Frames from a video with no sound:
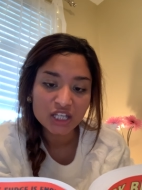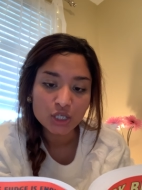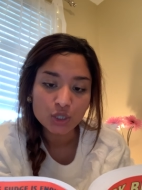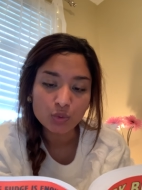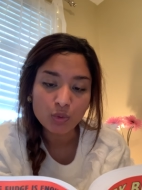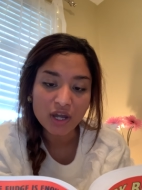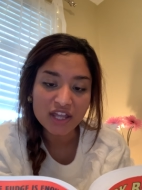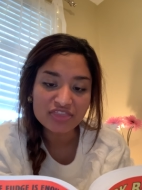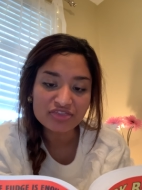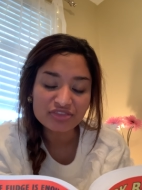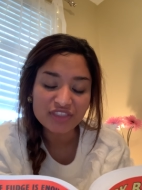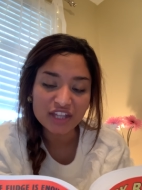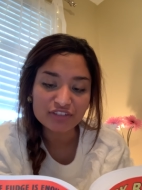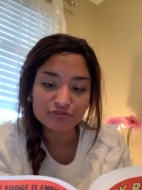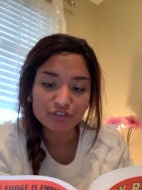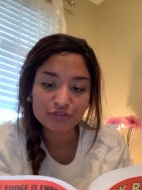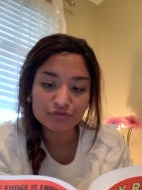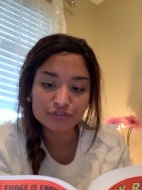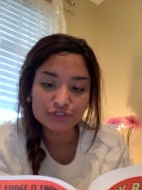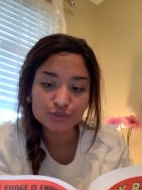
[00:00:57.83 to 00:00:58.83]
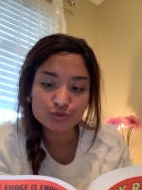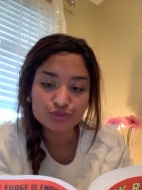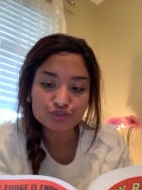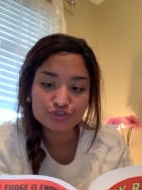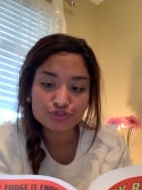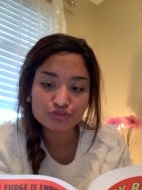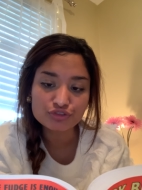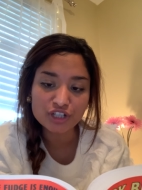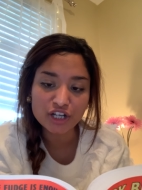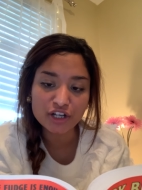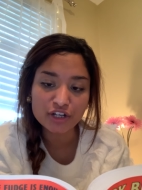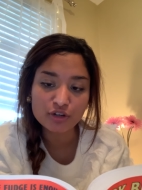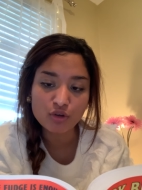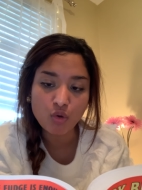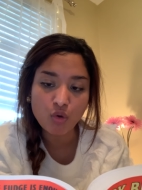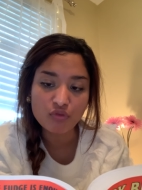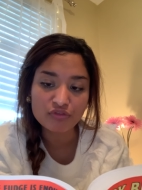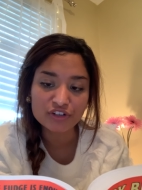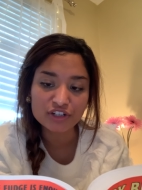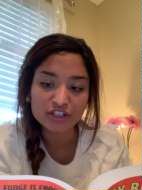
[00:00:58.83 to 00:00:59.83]
one that refused to turn
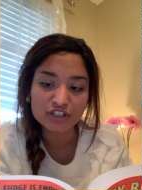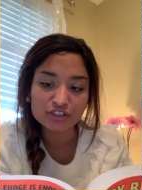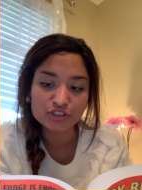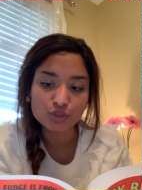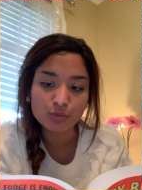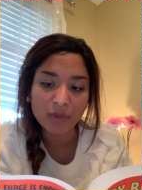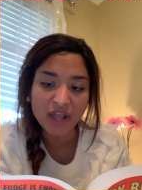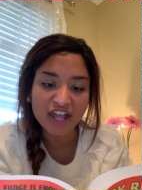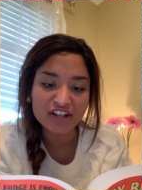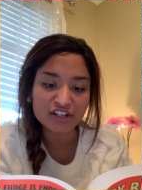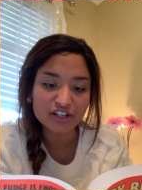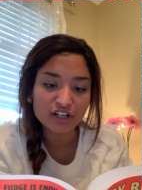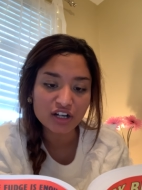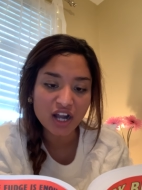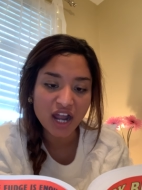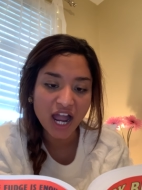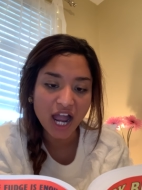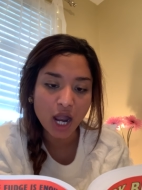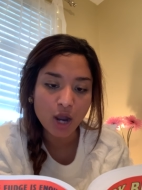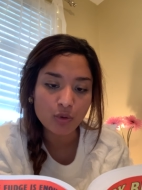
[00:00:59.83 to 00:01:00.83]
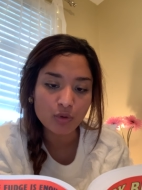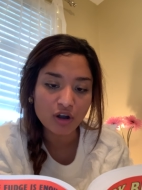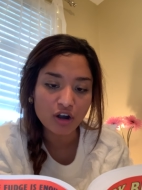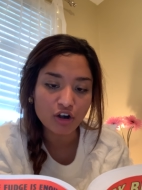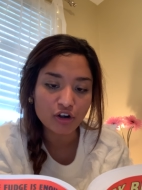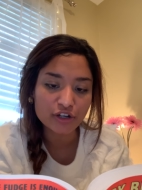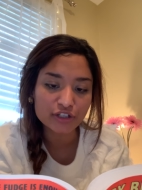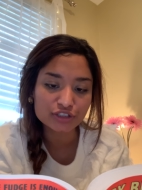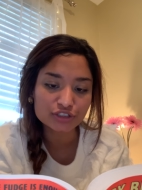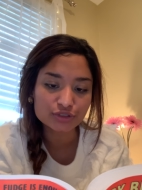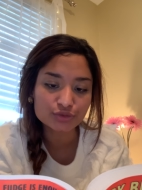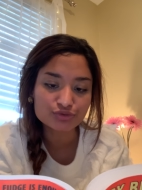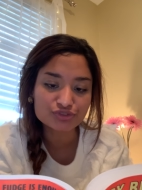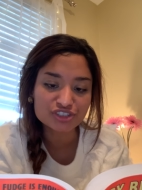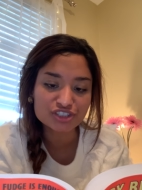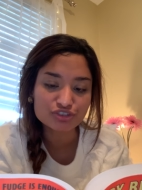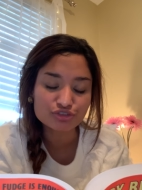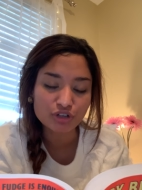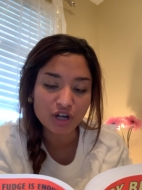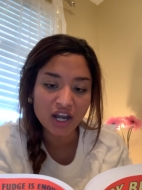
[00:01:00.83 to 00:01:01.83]
over no matter how hard
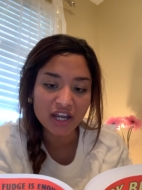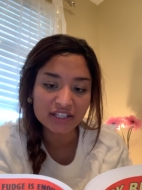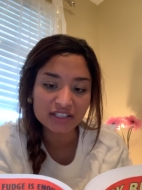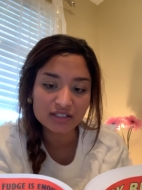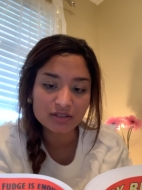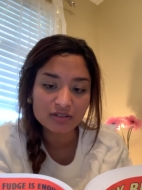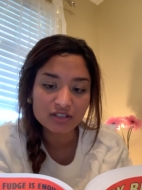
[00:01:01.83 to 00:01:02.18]
Tootsie tried.